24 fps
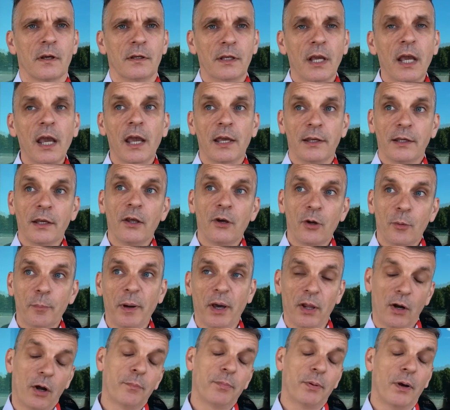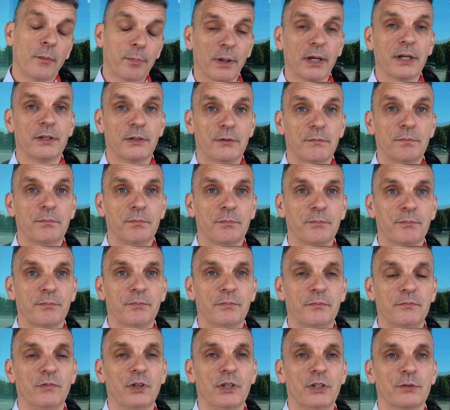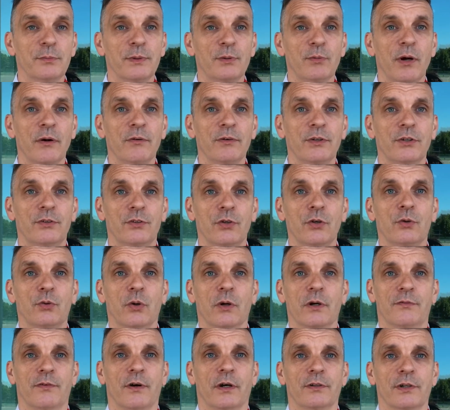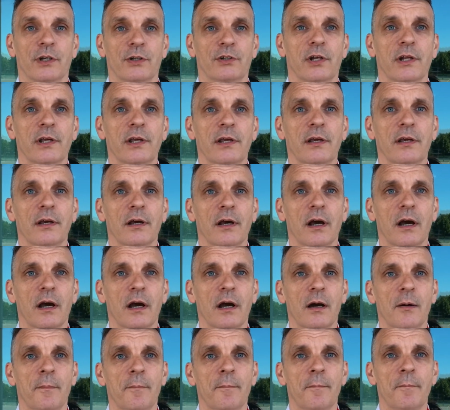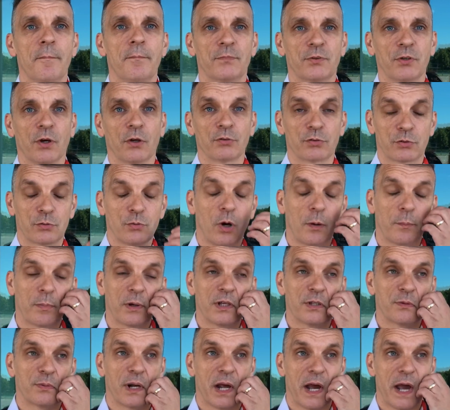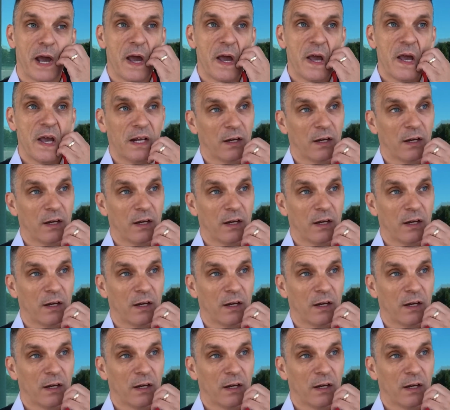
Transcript: Yeah, not bad. I played reasonably well in the two qualifiers, actually. So I was quite pleased with that.